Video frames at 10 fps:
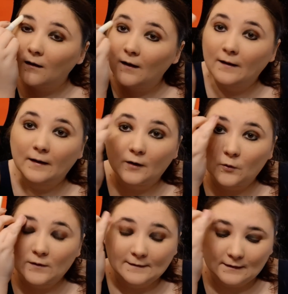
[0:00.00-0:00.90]
And I
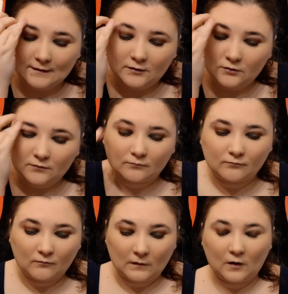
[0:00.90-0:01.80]
noticed I didn't
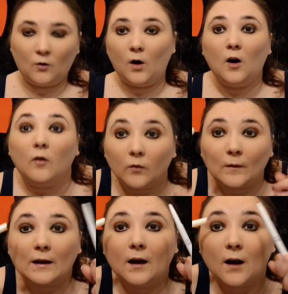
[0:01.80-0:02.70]
go all the
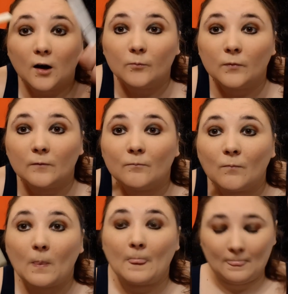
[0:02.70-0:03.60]
way up.
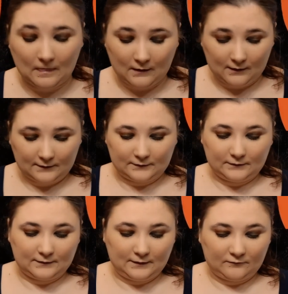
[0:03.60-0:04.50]
I just
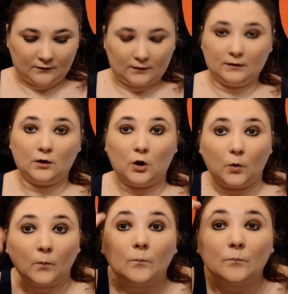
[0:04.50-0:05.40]
stayed very low